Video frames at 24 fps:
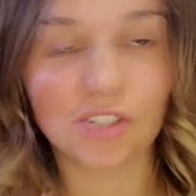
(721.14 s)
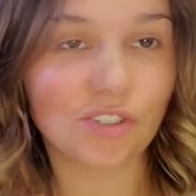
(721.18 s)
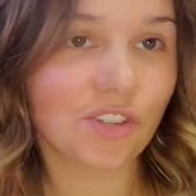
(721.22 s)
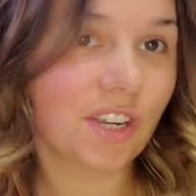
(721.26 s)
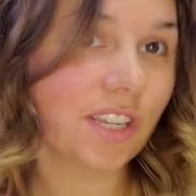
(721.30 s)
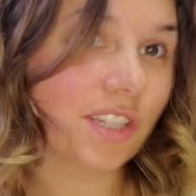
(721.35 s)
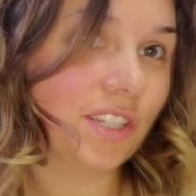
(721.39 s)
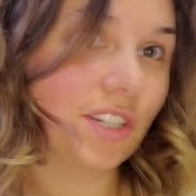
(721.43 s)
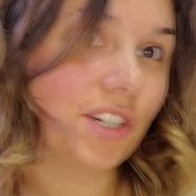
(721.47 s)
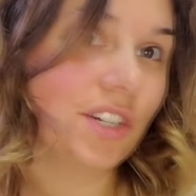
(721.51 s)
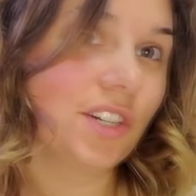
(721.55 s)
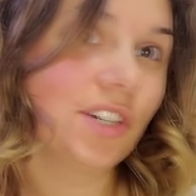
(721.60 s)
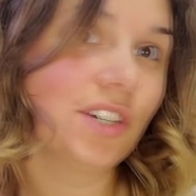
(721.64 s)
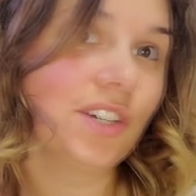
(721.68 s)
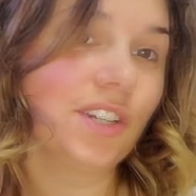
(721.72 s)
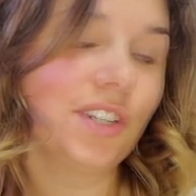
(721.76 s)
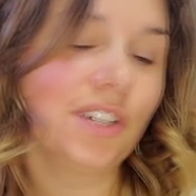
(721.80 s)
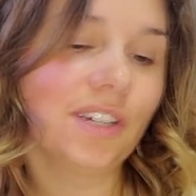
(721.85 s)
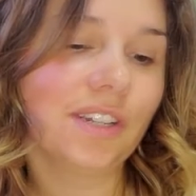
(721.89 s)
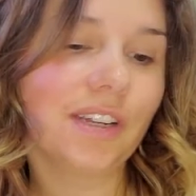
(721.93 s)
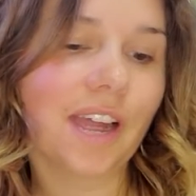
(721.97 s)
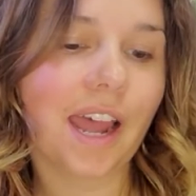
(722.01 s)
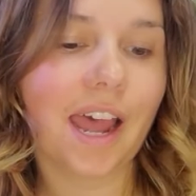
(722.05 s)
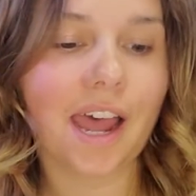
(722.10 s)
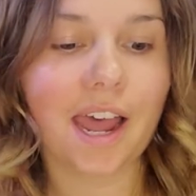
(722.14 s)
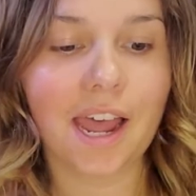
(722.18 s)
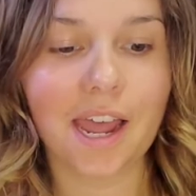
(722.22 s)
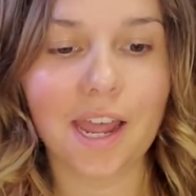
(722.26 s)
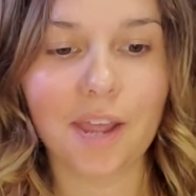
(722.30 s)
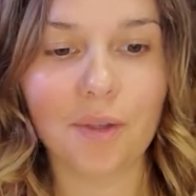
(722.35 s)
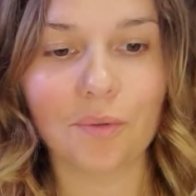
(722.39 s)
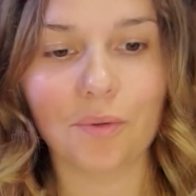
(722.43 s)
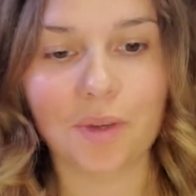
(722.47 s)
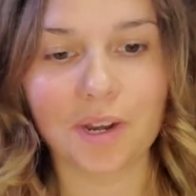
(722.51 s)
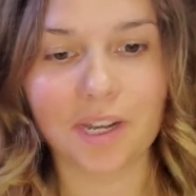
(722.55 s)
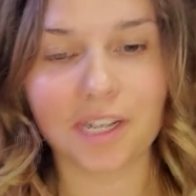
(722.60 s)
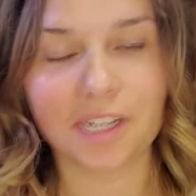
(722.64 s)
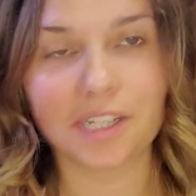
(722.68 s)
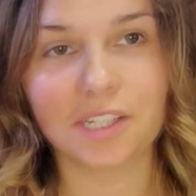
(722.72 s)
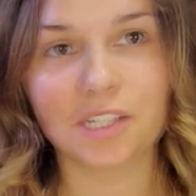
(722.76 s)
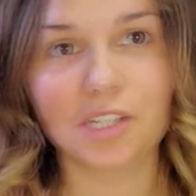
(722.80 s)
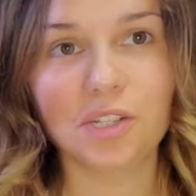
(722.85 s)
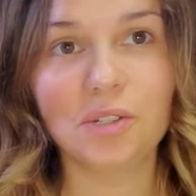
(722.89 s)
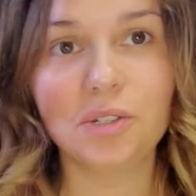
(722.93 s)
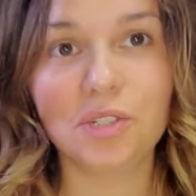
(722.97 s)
dresser, I wanted to